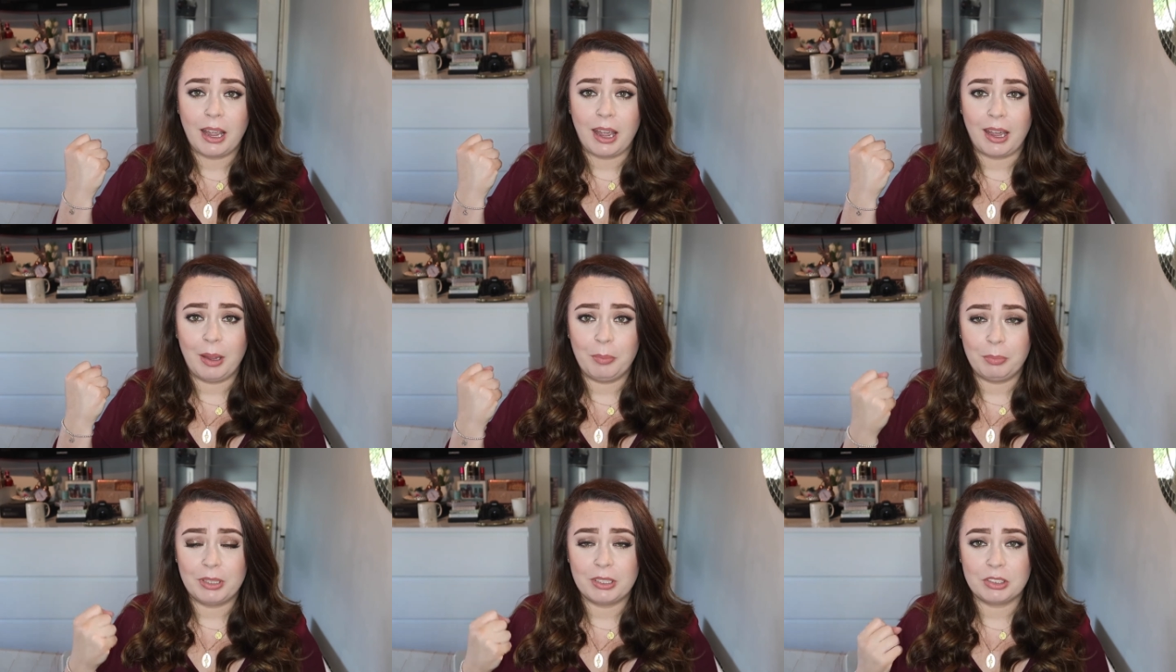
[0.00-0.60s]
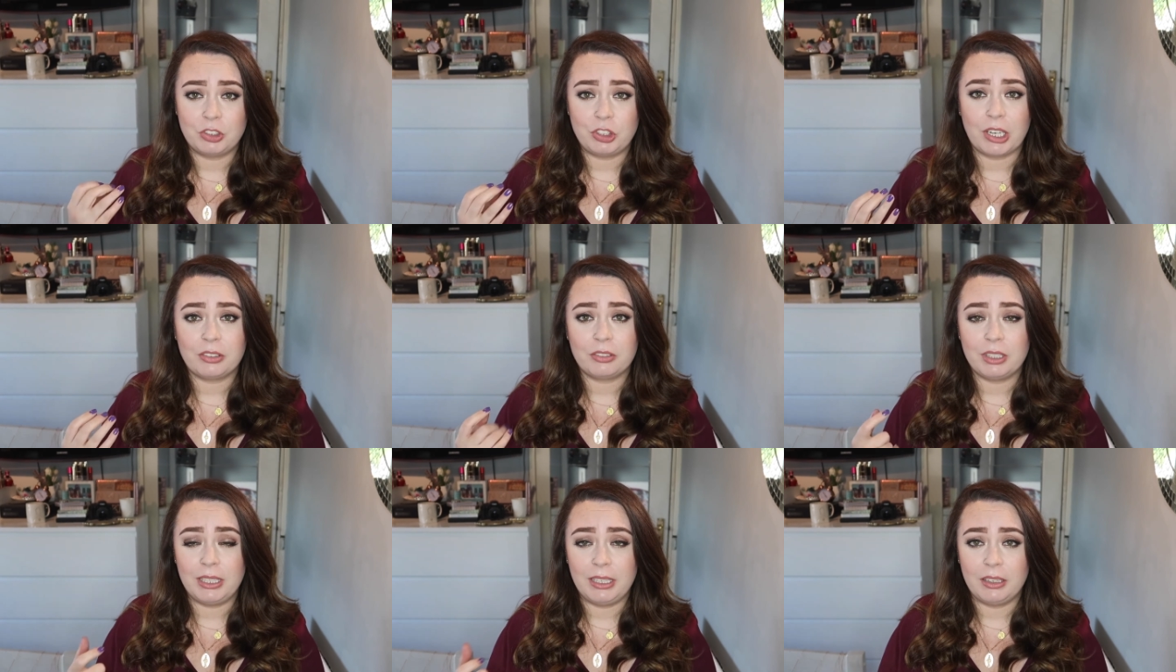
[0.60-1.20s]
and um, because
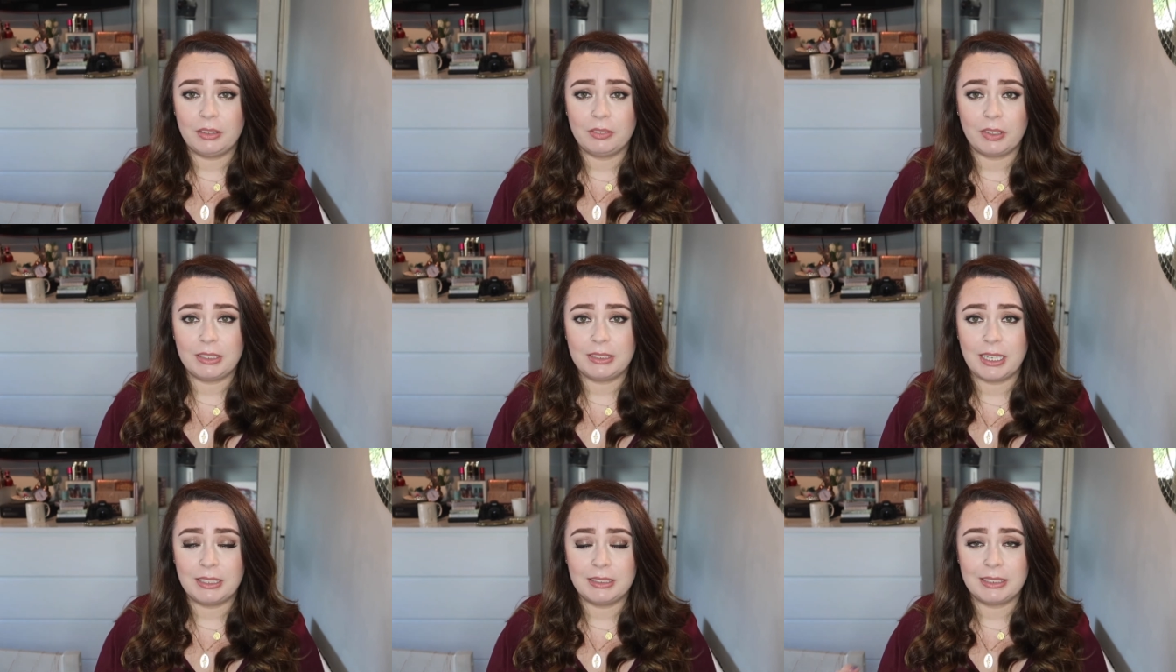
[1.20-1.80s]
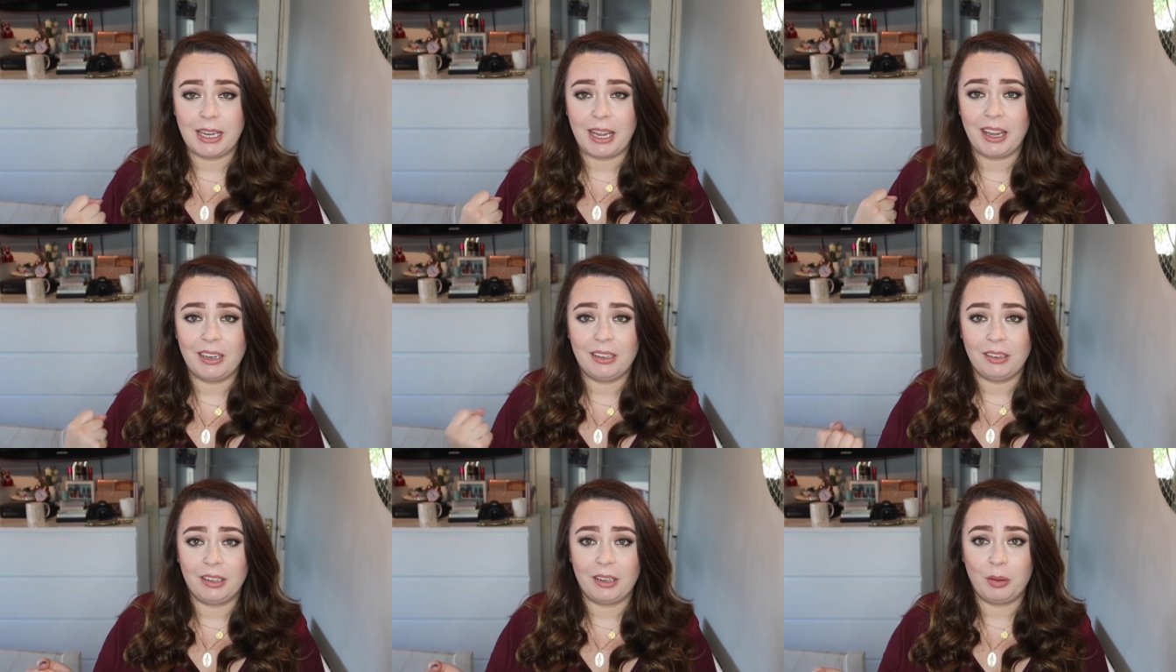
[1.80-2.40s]
generally if I tend to
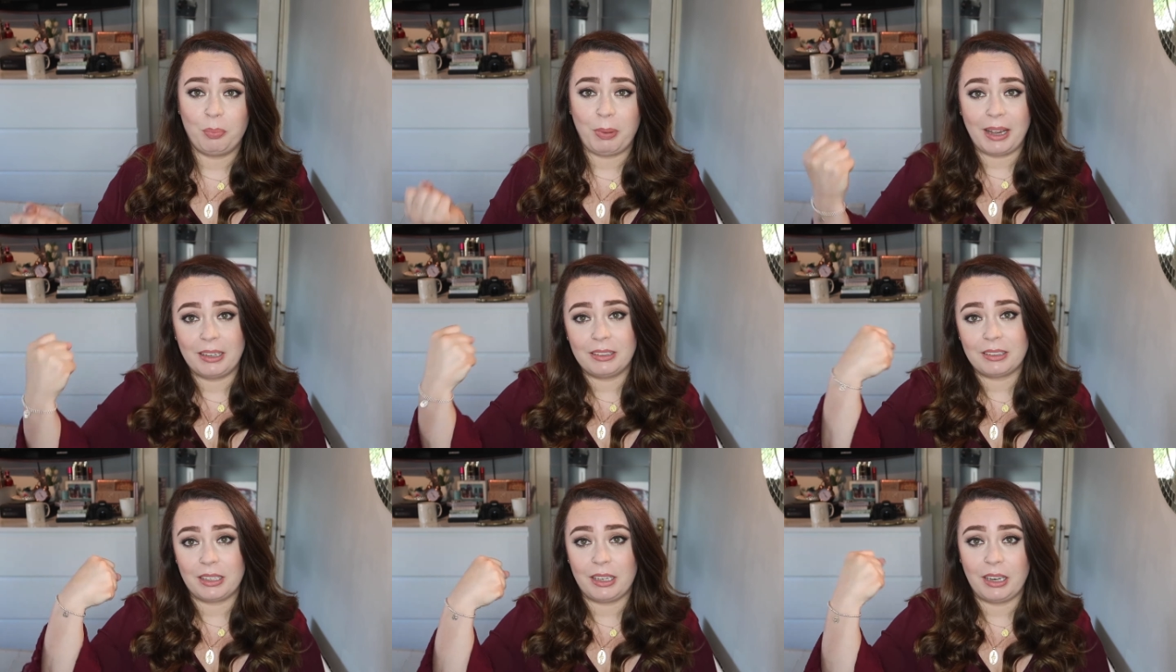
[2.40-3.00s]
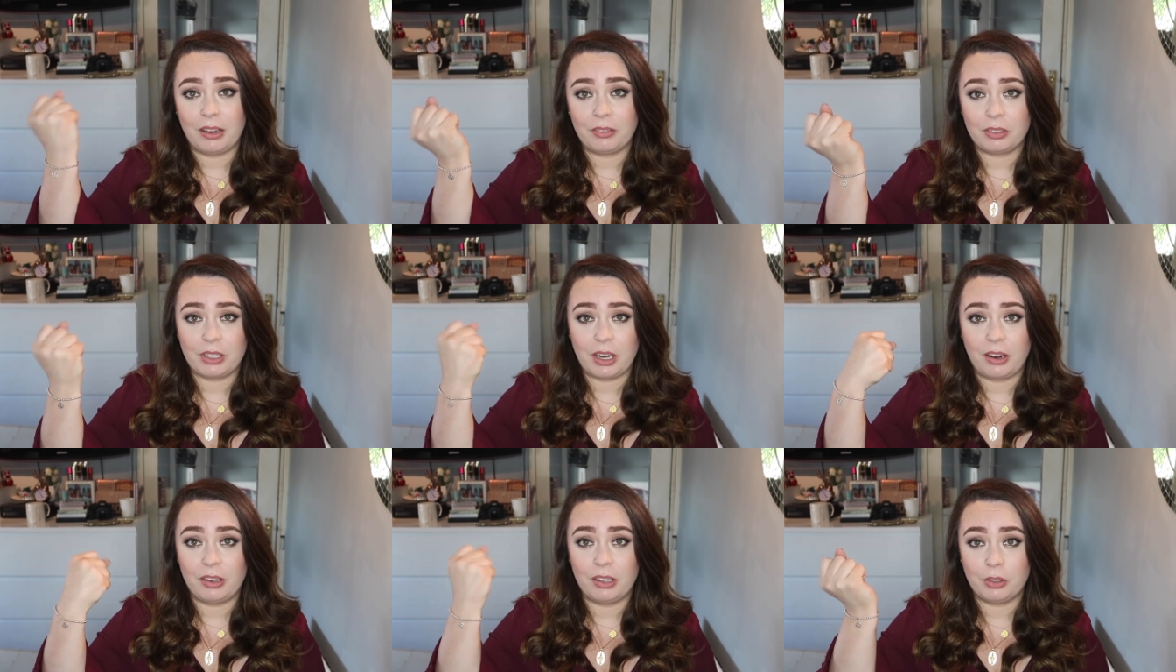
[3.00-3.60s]
get like a bag that you have to
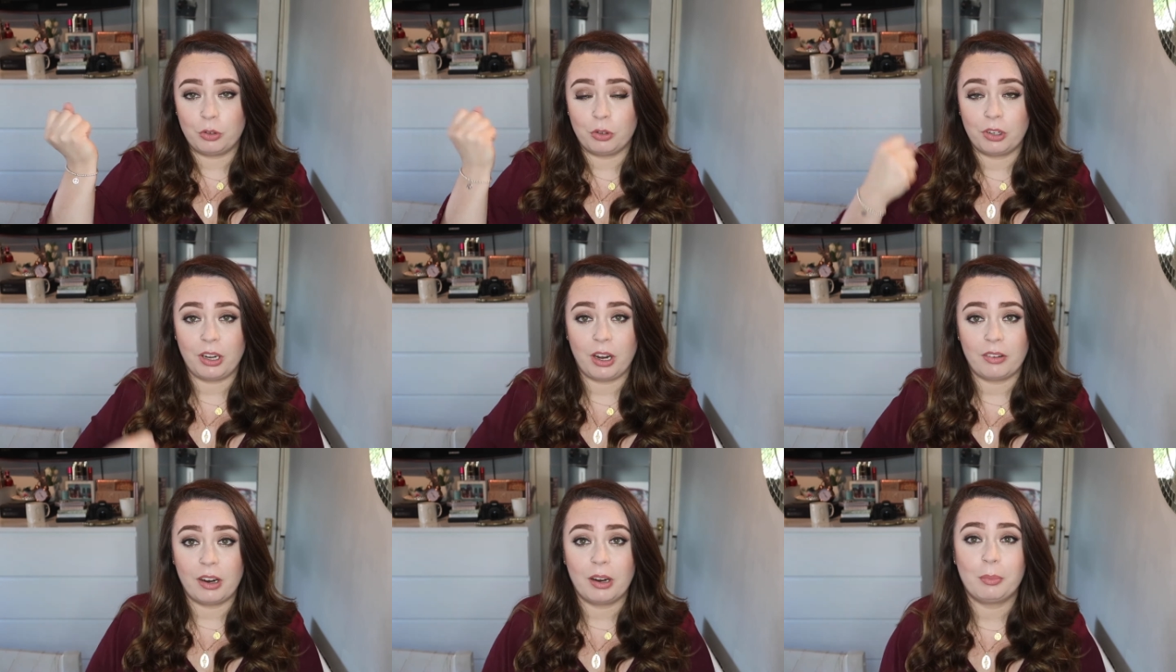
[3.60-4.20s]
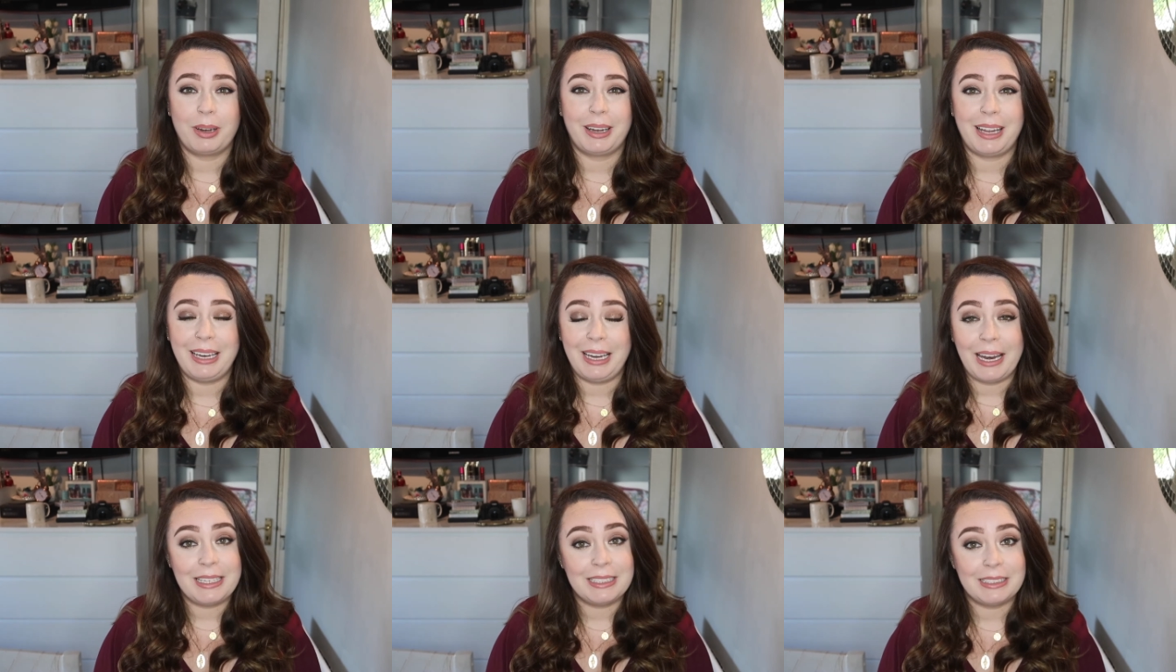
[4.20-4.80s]
carry in the crook of your arm, I
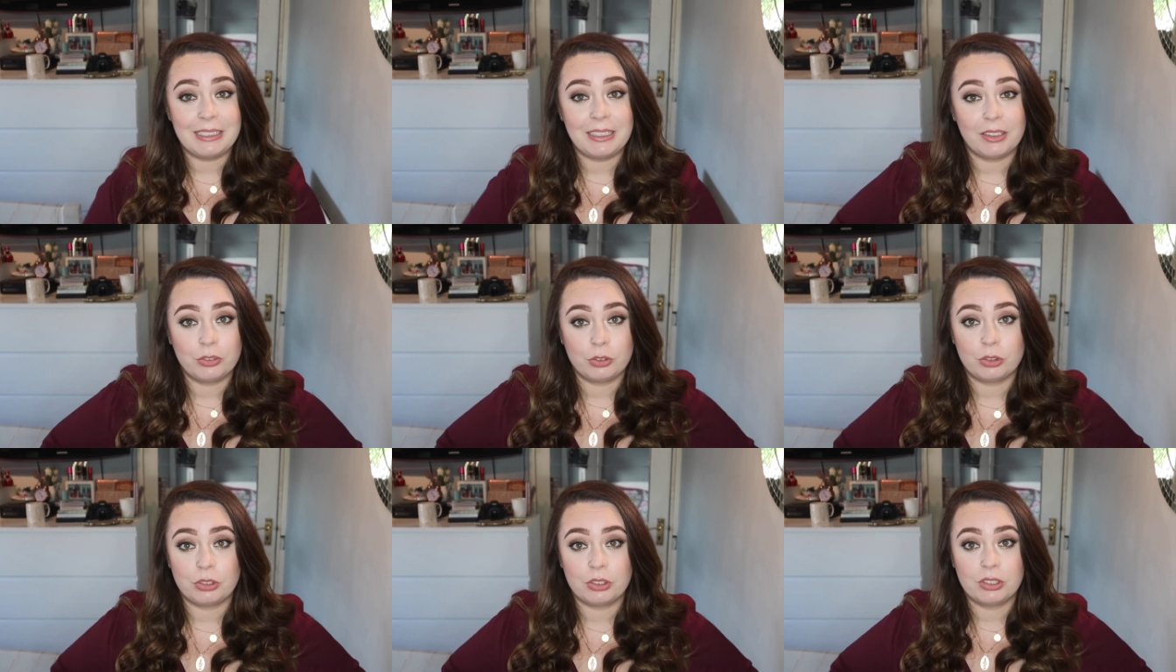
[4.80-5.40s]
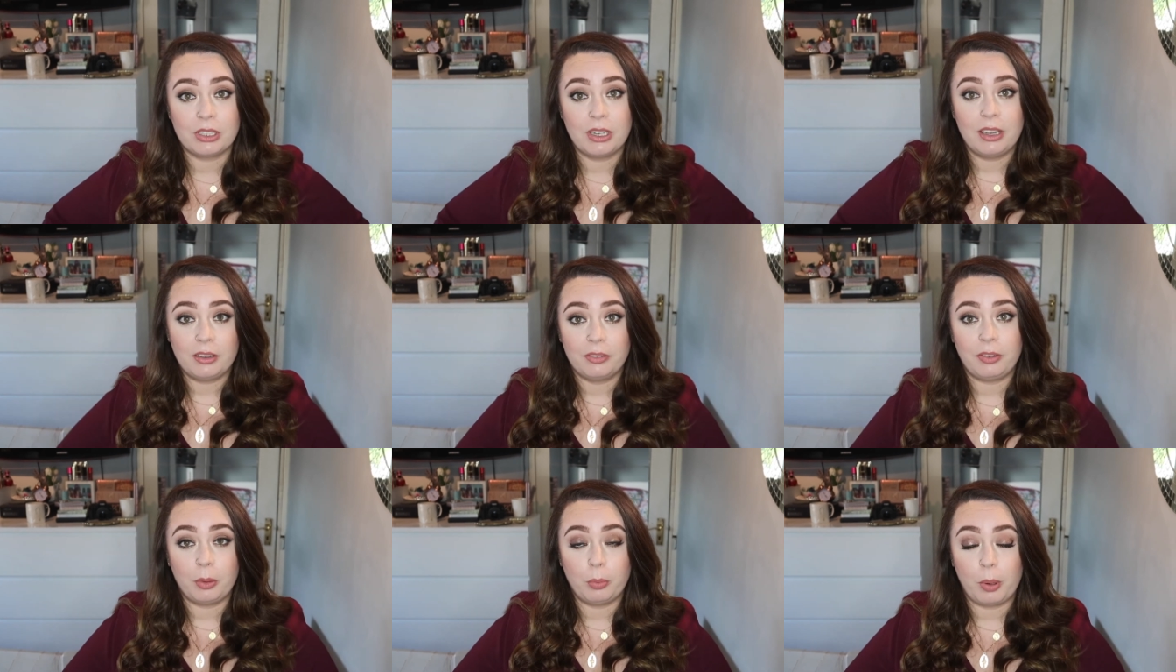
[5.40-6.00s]
get lazy and just
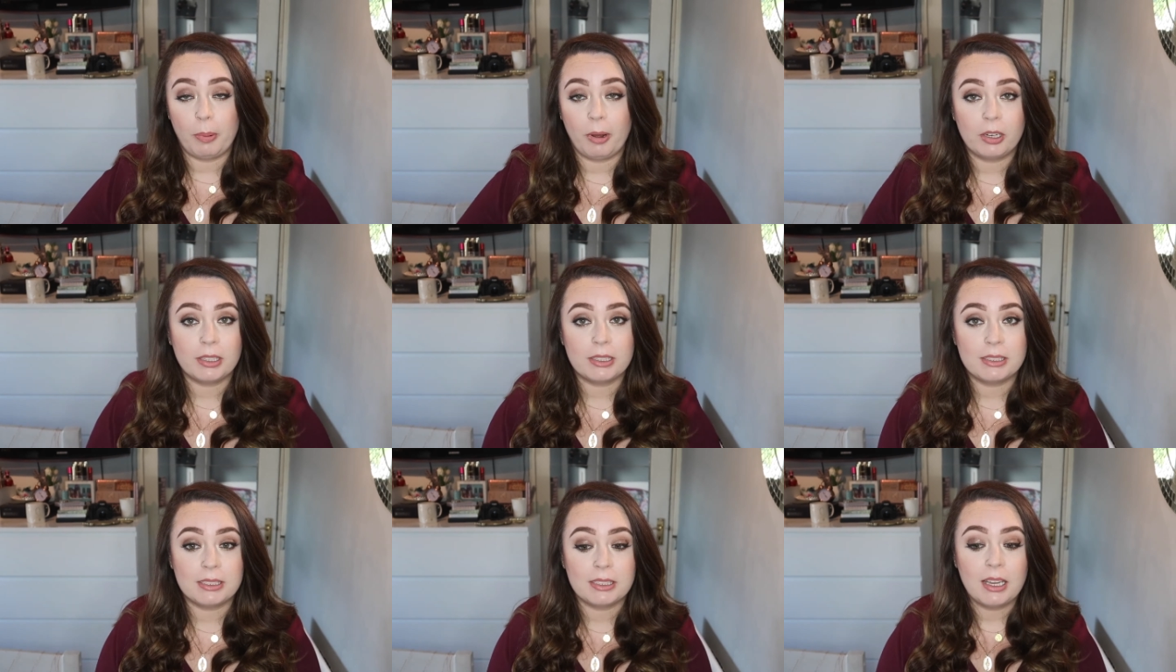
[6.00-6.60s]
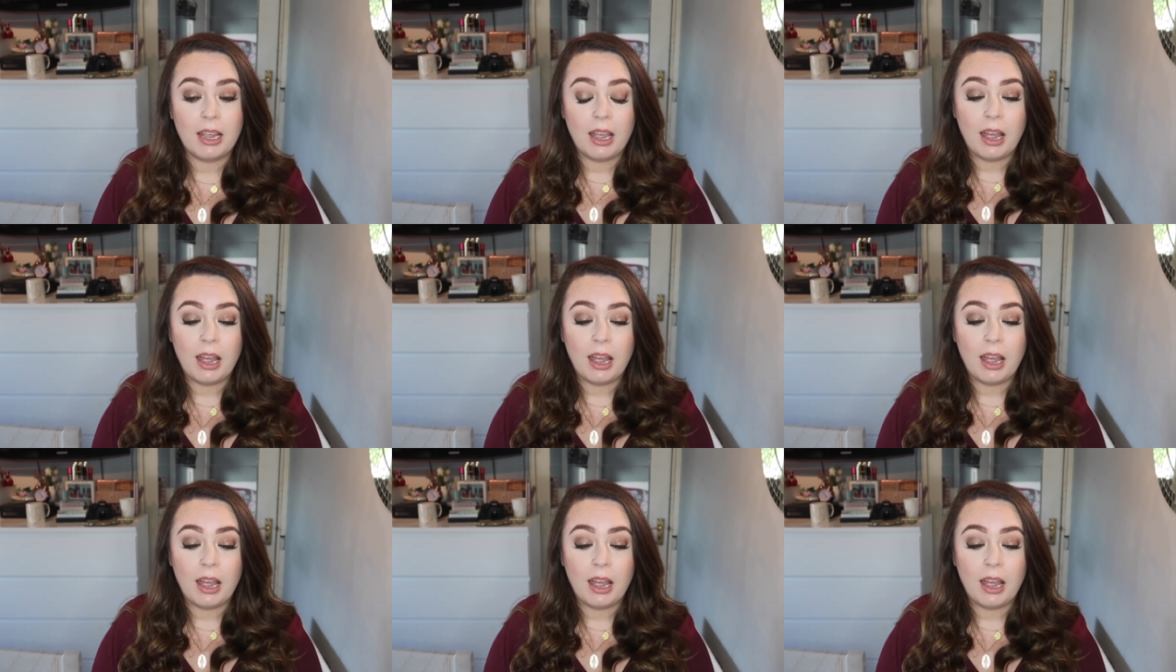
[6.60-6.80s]
fill my pockets.